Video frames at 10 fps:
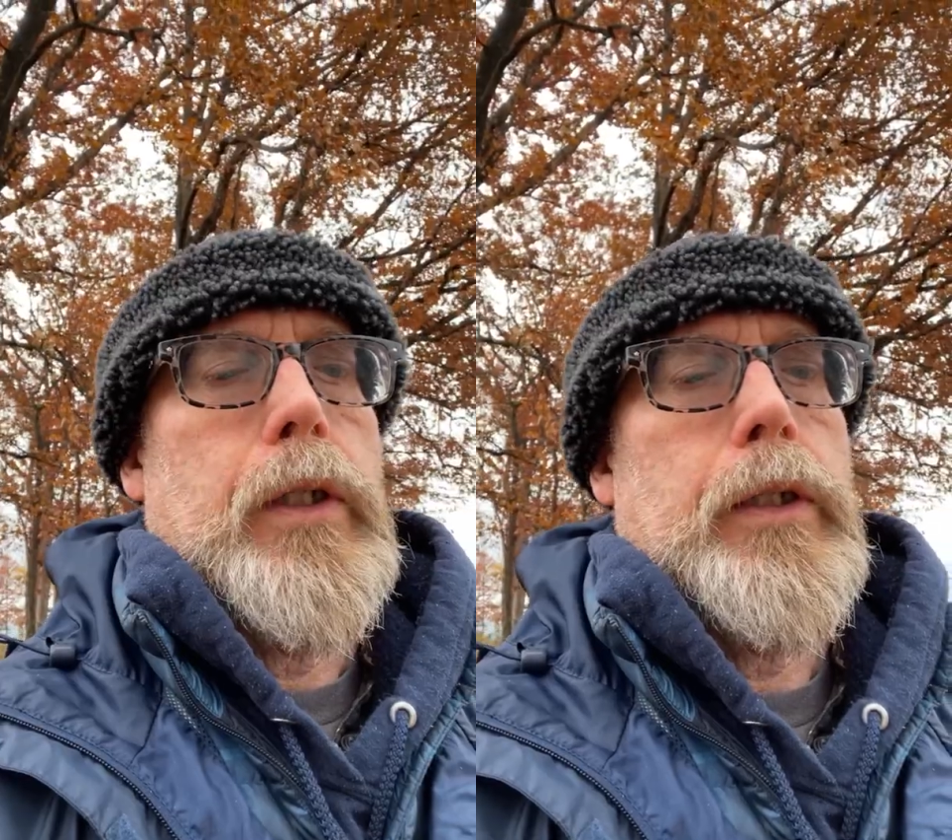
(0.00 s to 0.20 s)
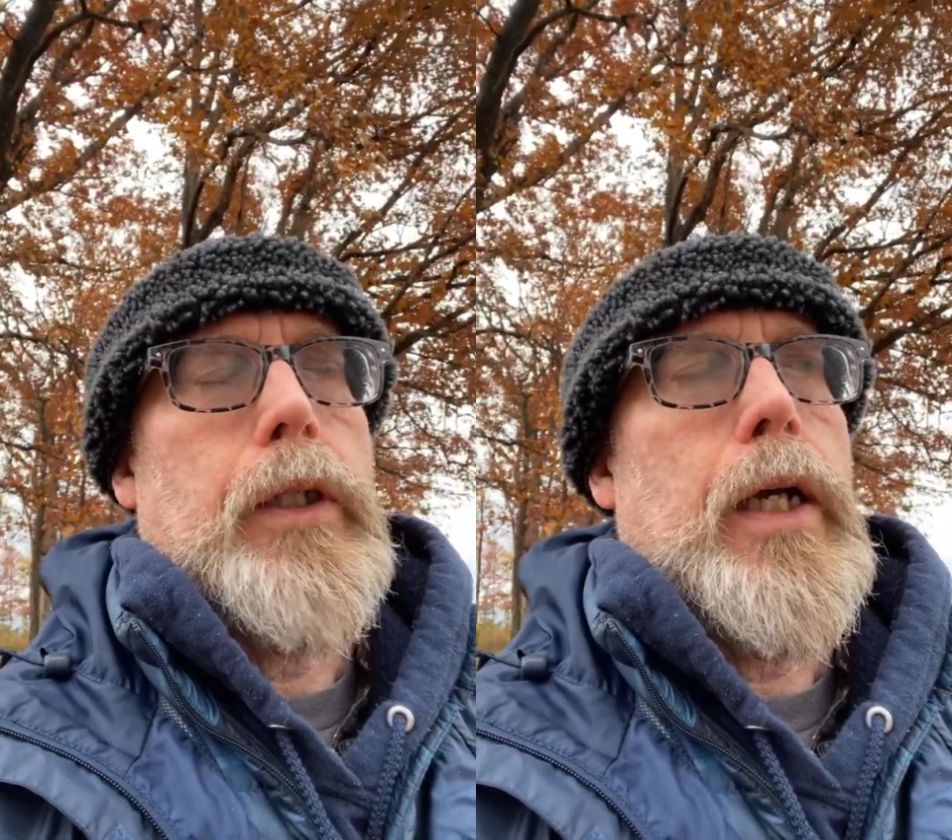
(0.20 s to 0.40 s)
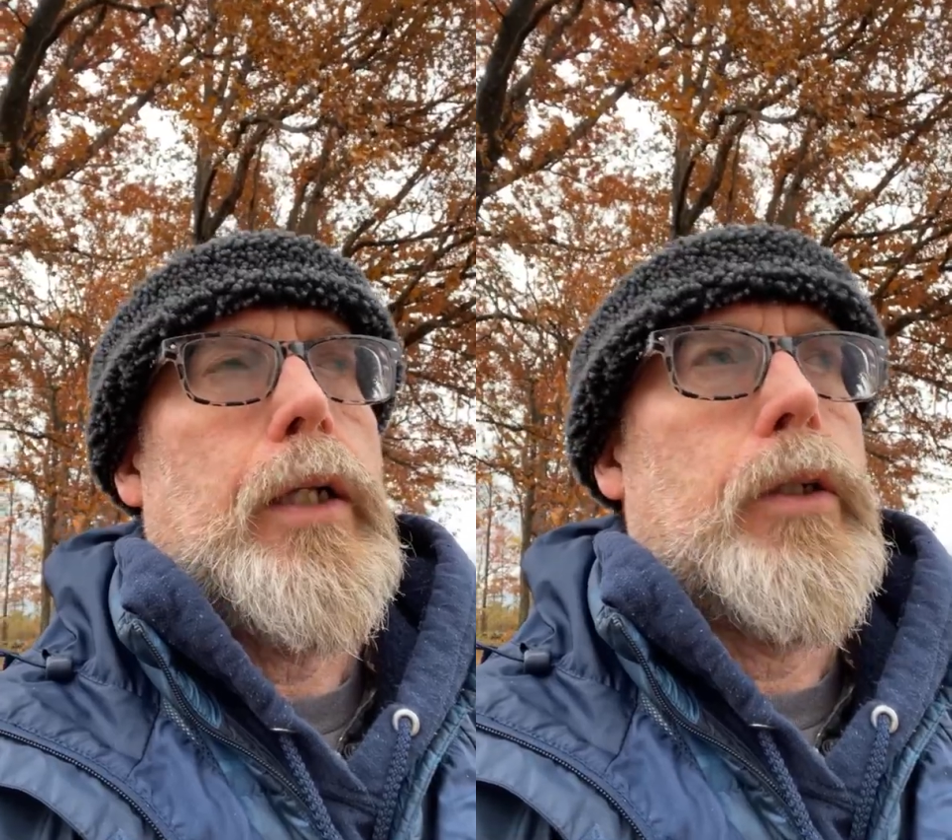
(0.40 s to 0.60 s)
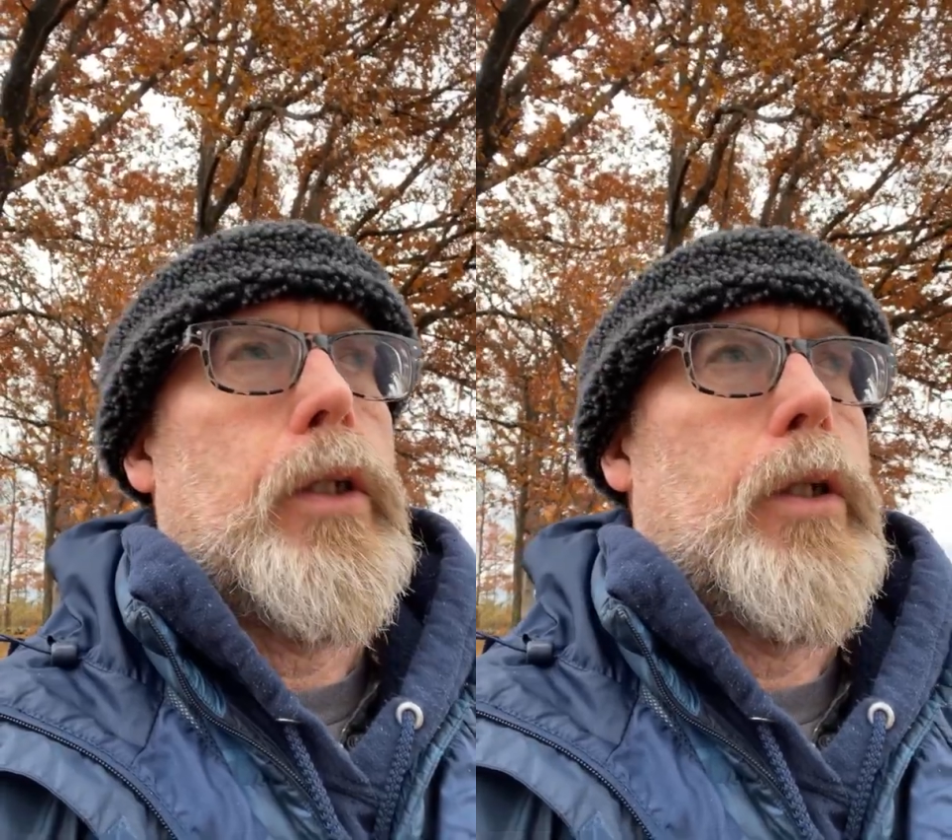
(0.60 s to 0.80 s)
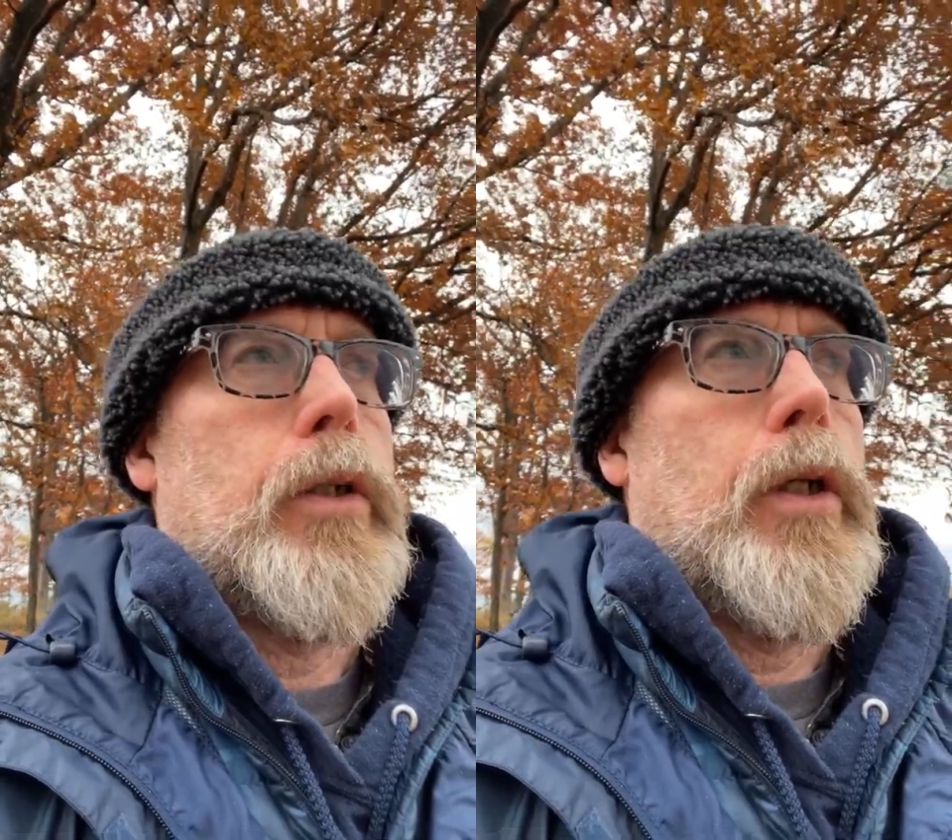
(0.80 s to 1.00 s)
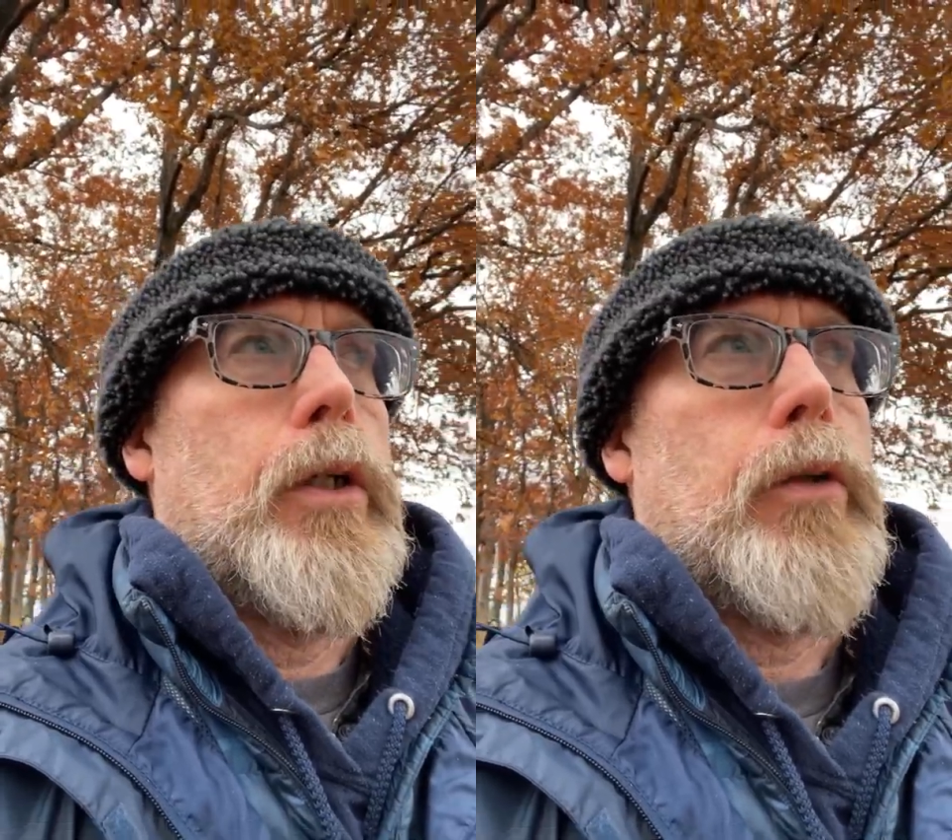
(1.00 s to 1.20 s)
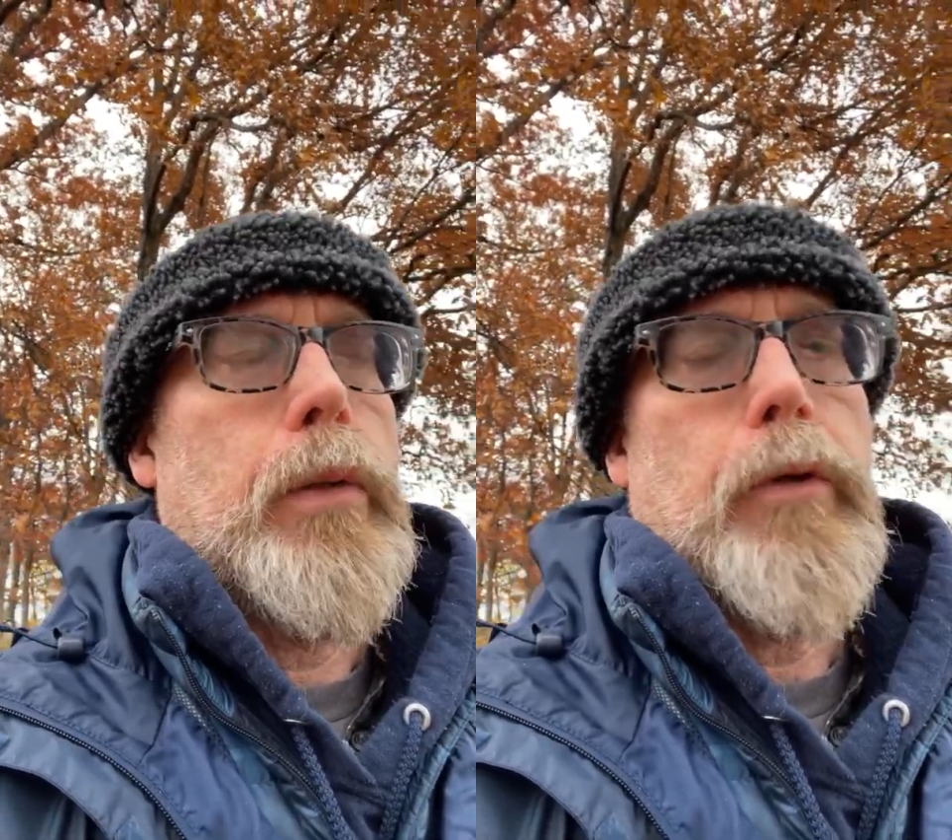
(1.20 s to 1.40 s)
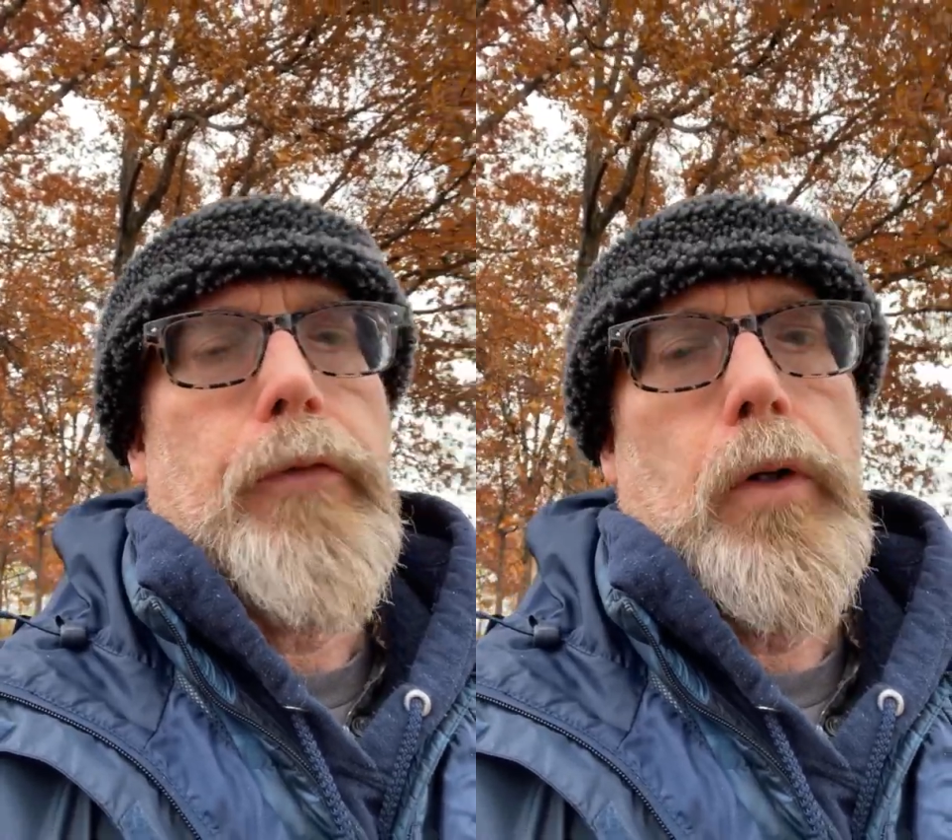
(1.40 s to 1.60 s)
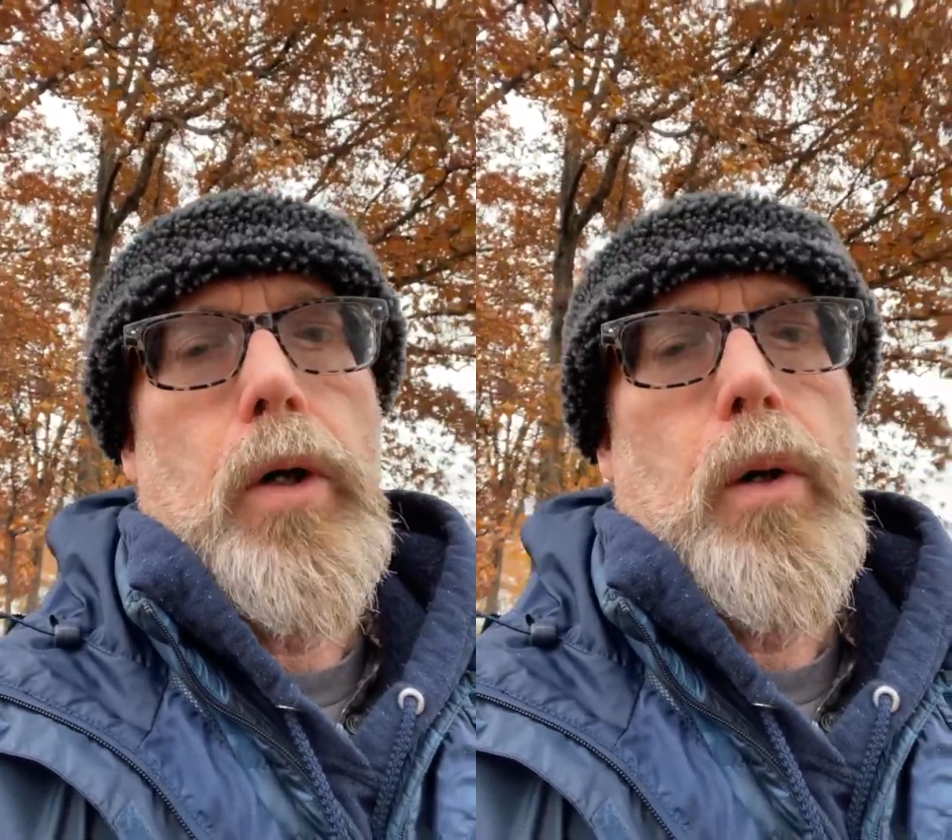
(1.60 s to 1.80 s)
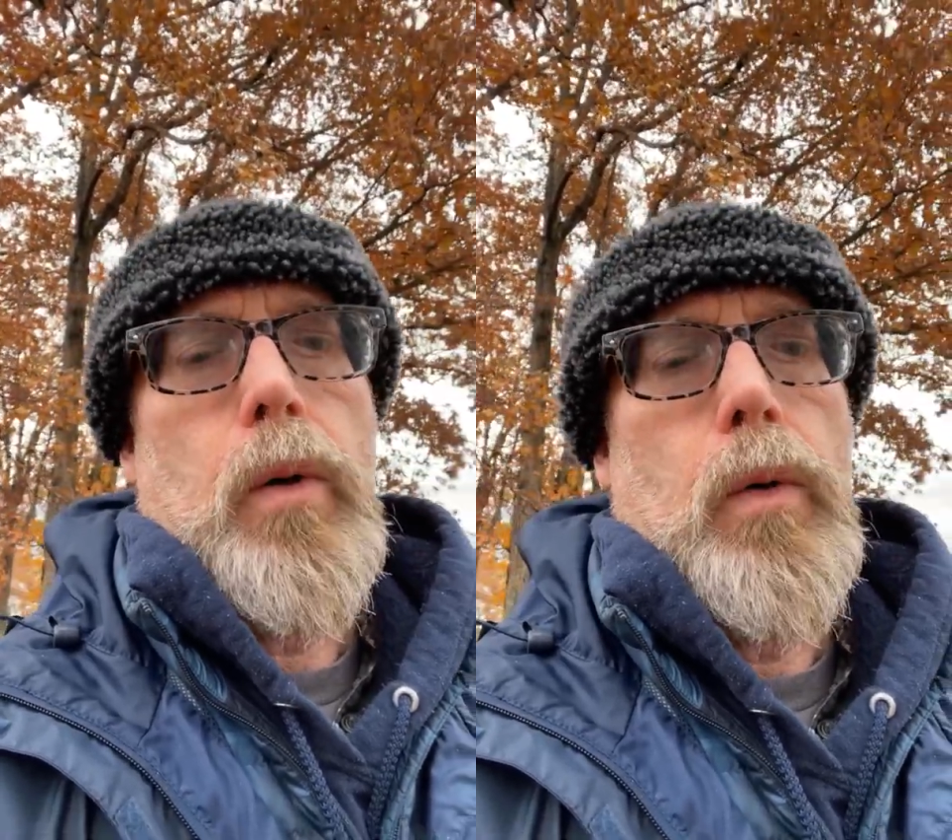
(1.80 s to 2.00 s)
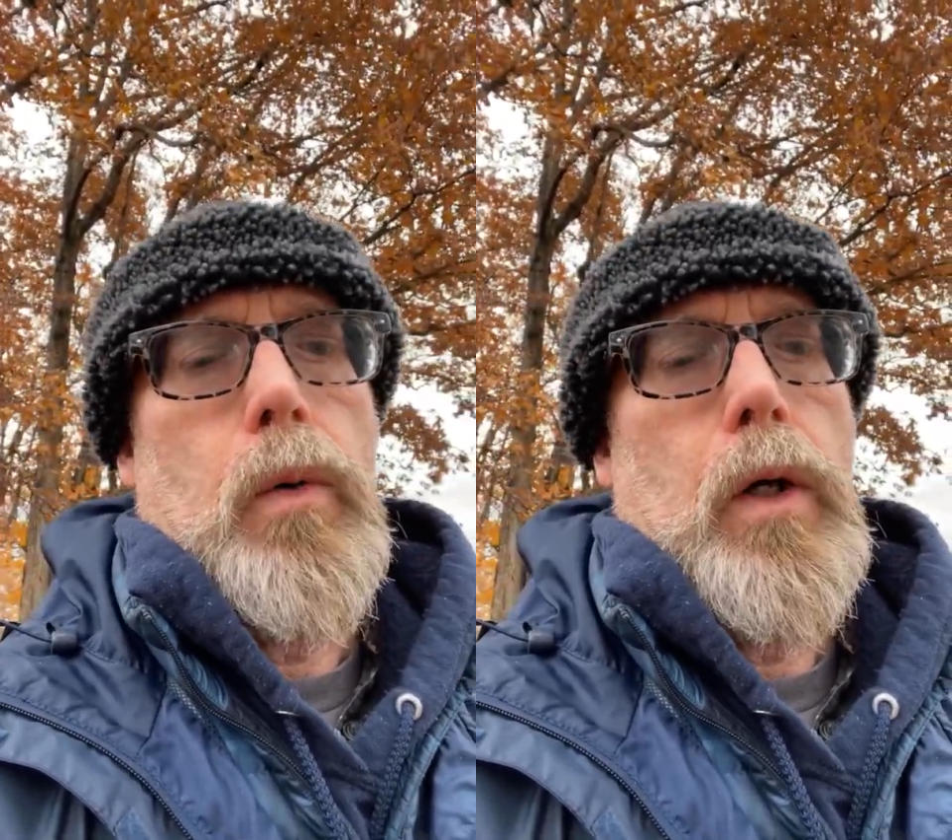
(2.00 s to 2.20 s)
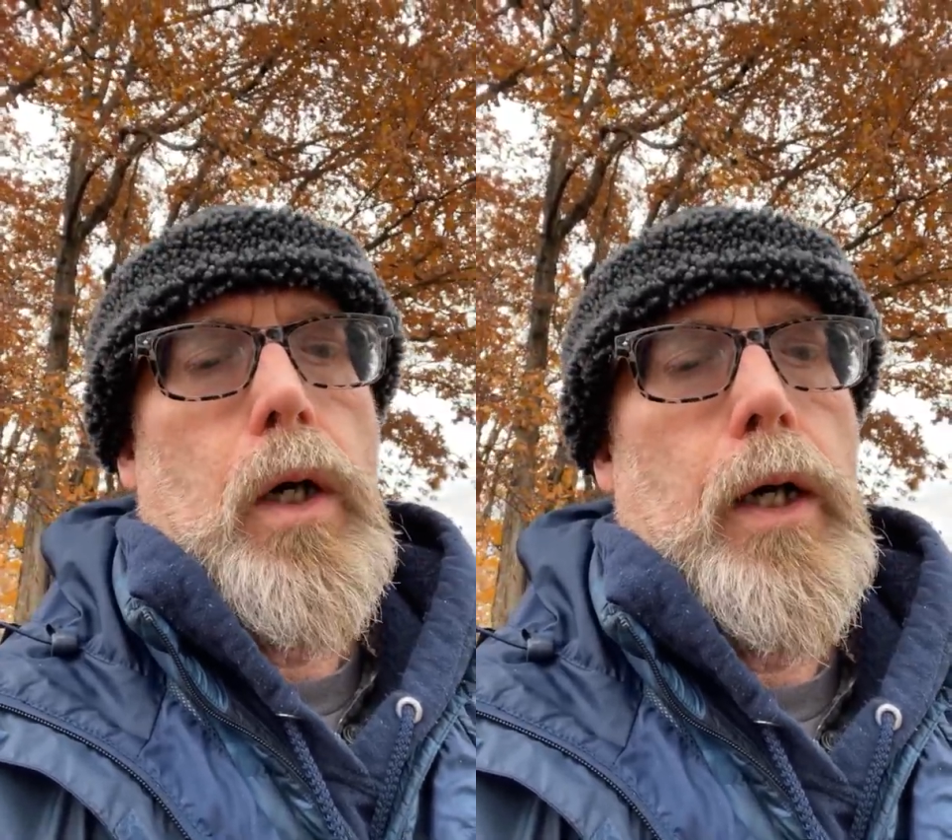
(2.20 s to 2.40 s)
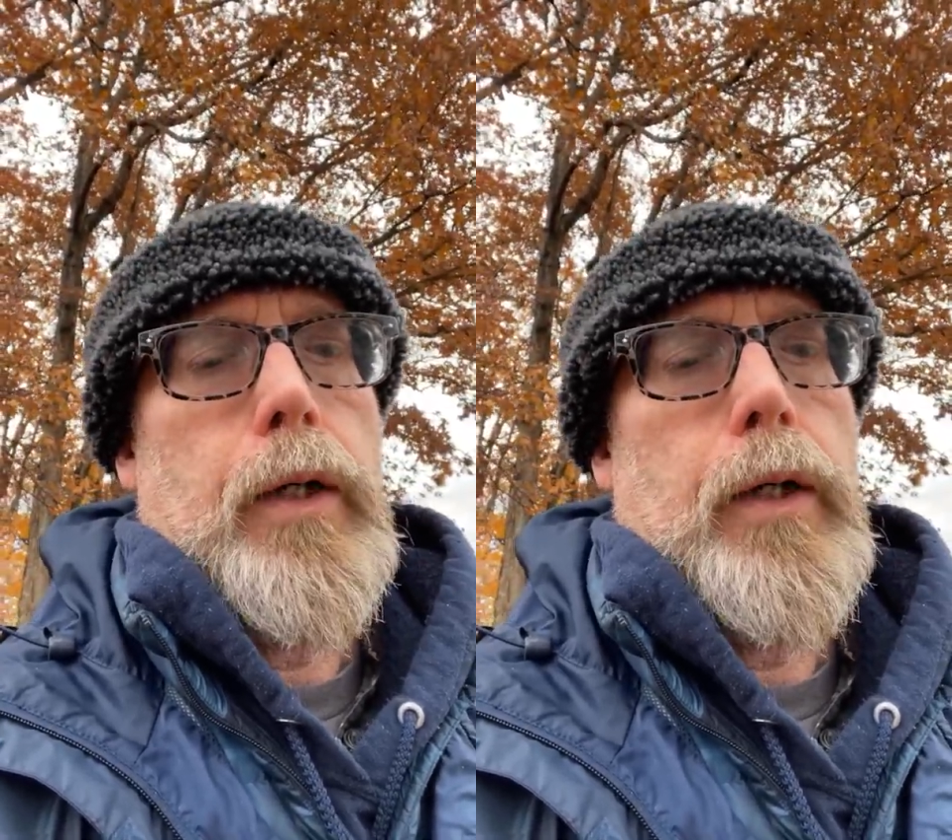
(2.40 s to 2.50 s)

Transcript: then you got an agreement for coal. Some